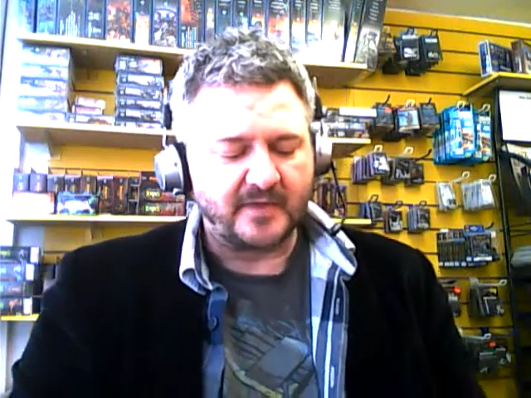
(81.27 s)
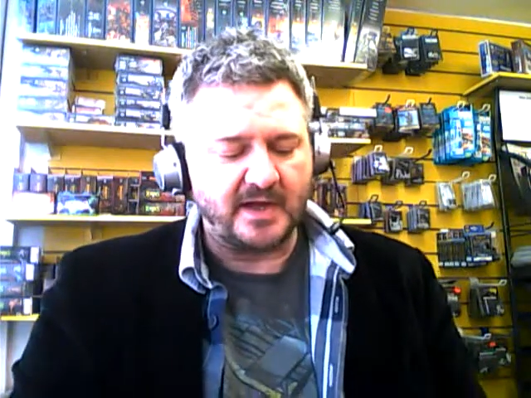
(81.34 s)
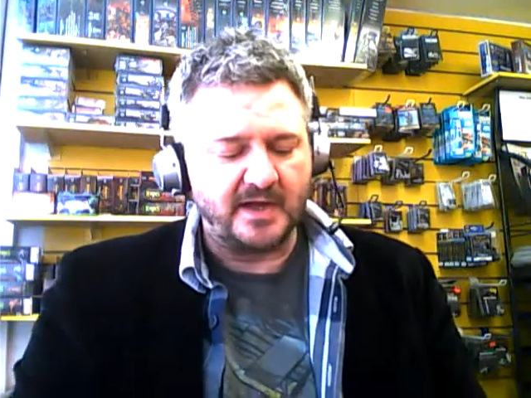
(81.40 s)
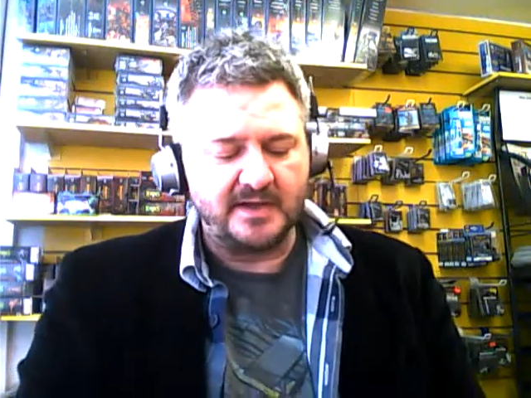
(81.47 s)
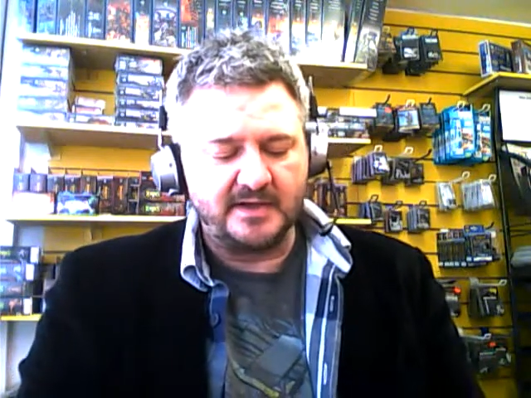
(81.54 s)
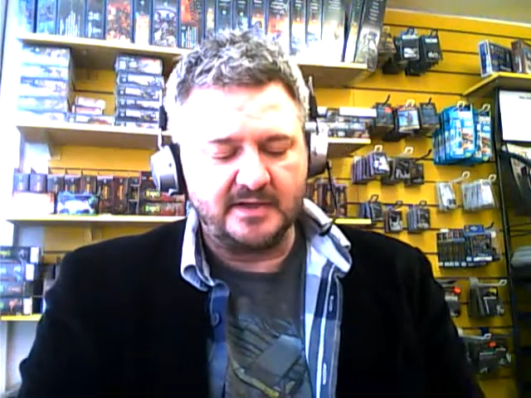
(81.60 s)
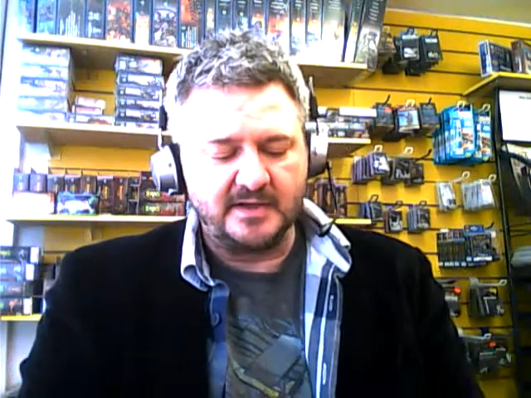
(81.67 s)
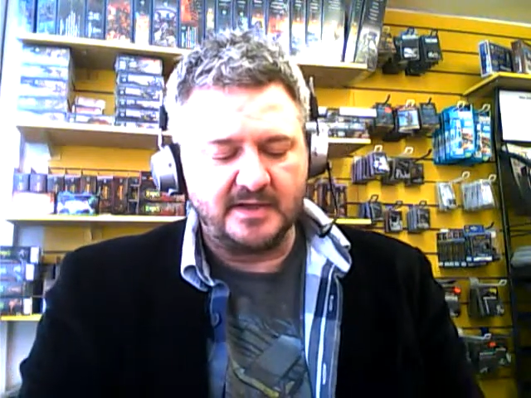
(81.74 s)

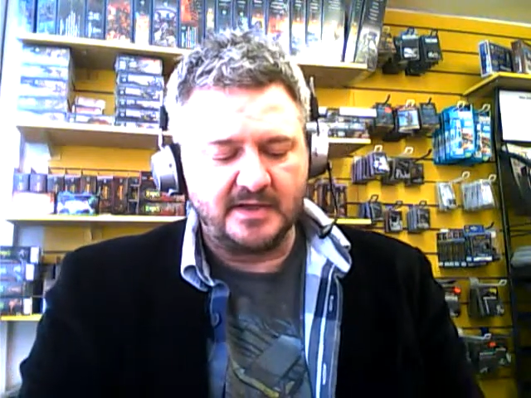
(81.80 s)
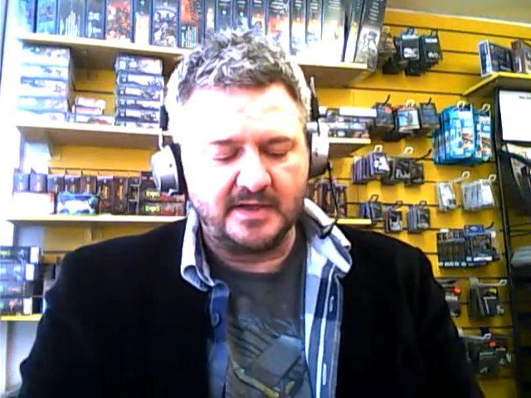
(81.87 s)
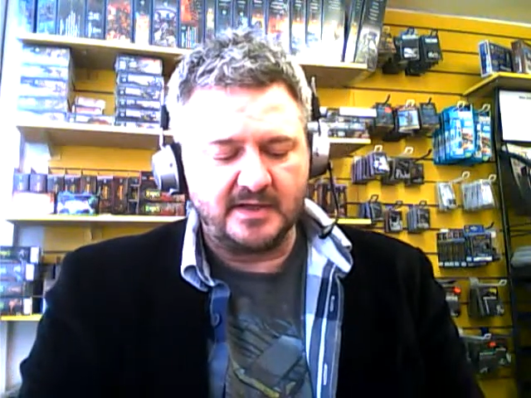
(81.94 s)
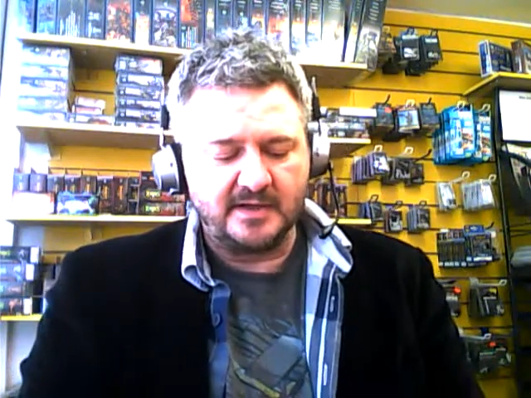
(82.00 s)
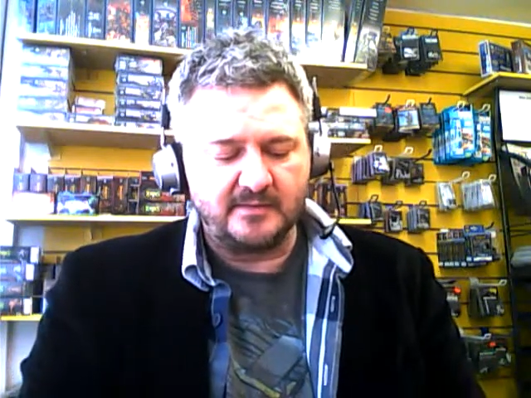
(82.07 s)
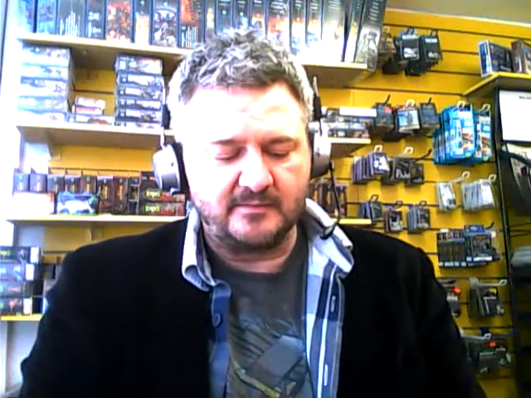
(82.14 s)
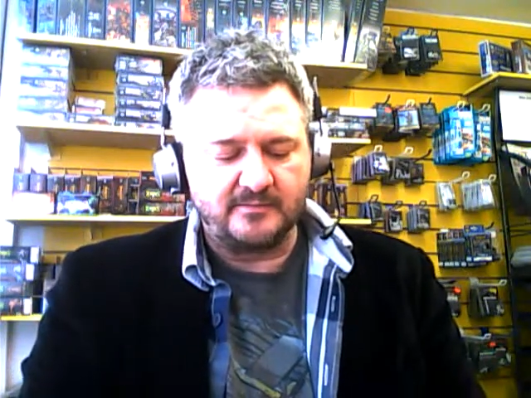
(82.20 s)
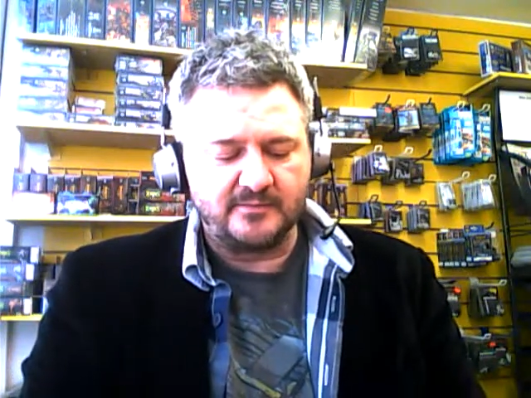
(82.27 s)
and
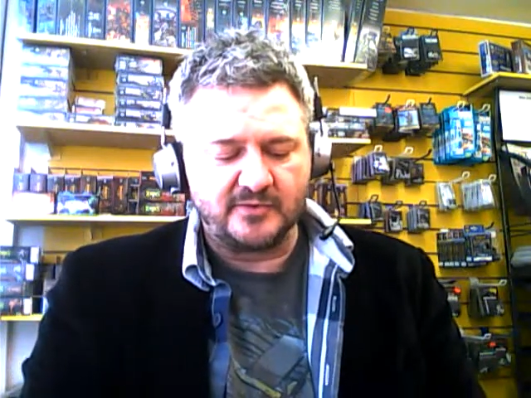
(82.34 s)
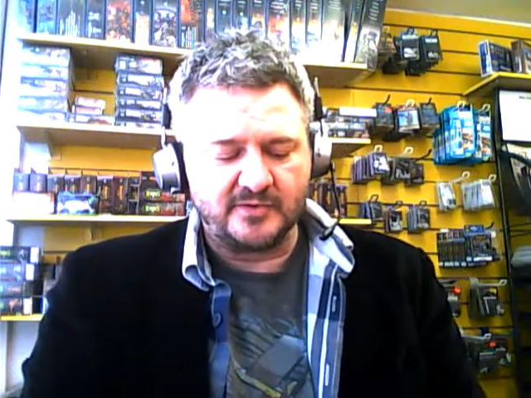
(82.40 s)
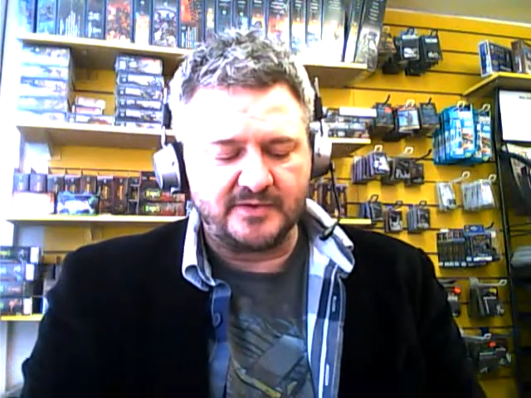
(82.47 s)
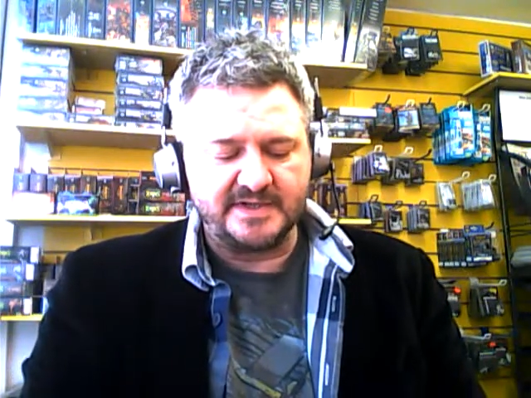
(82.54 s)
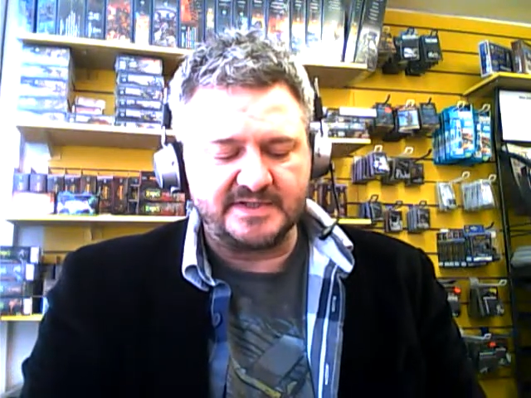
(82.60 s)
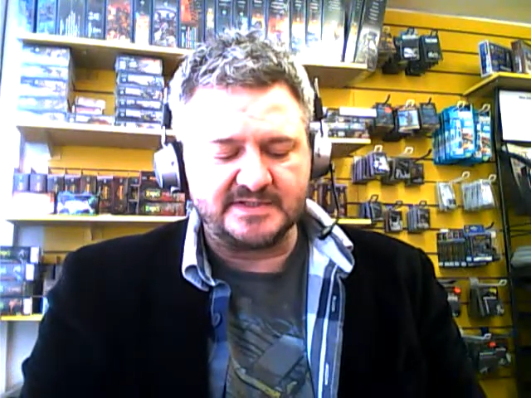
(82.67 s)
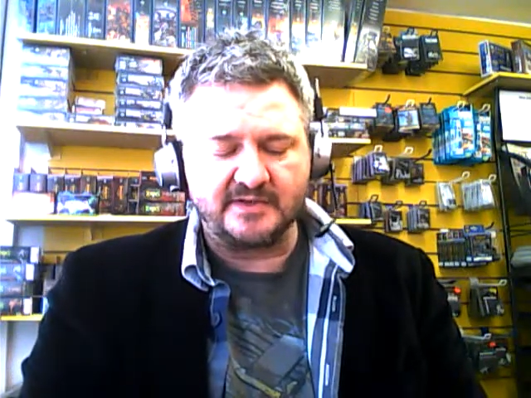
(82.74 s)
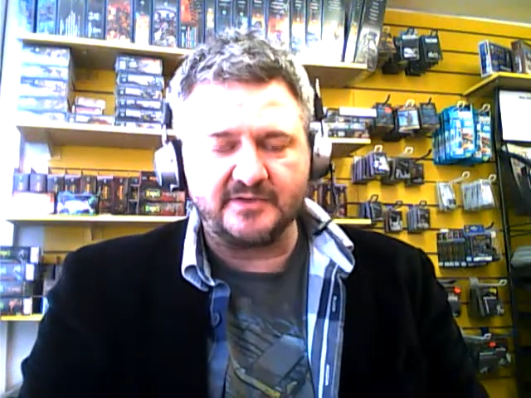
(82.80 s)
brought
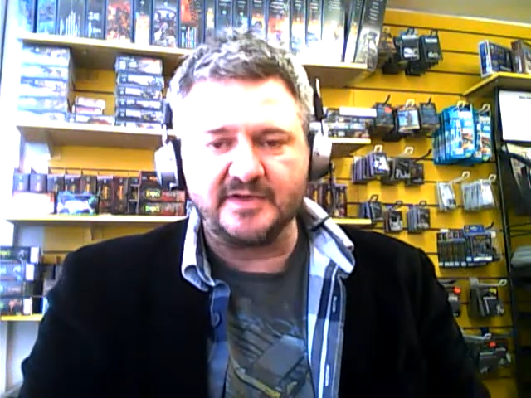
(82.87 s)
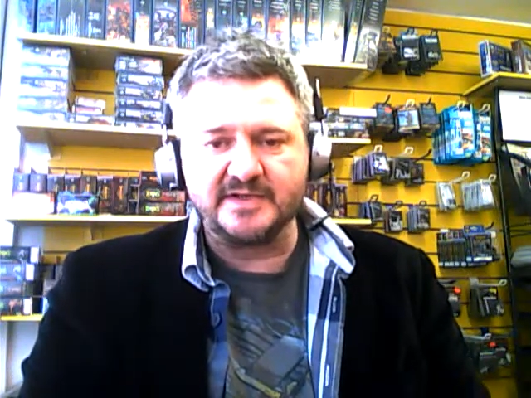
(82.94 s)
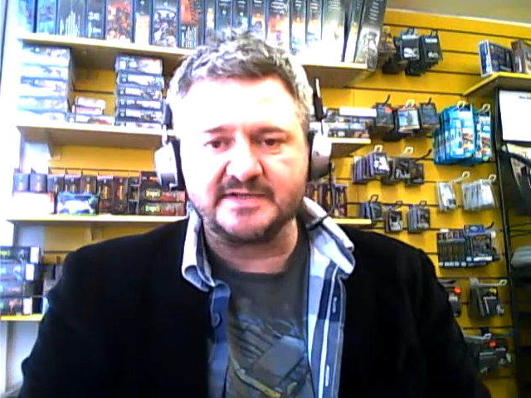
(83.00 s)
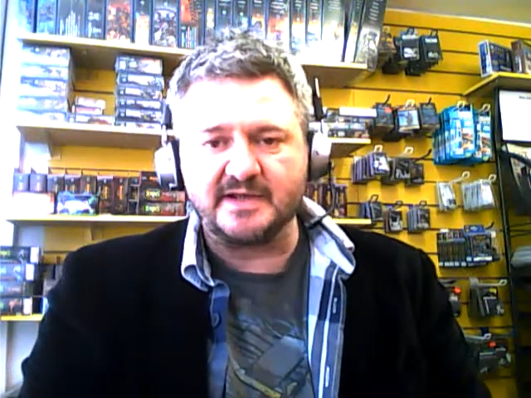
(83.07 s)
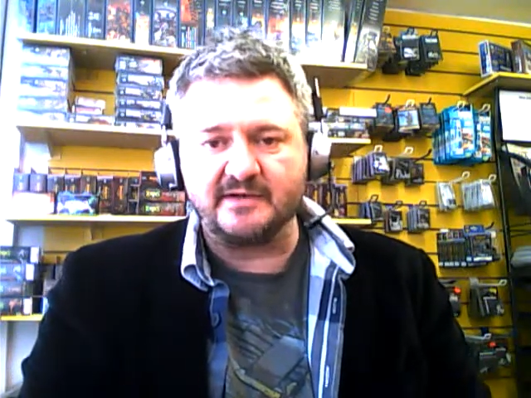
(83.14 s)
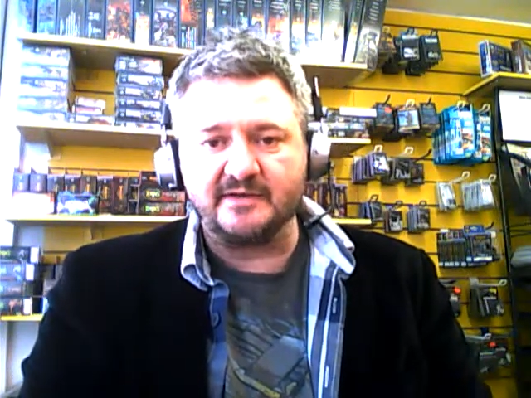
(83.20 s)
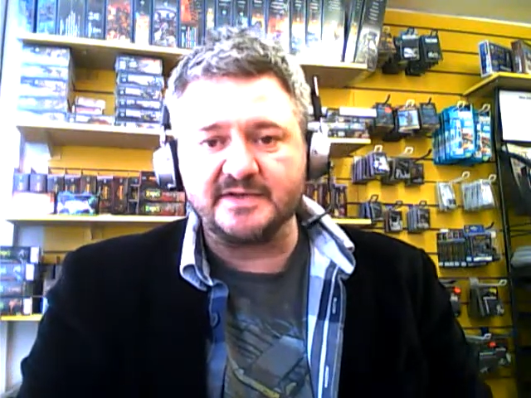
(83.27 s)
these little things out.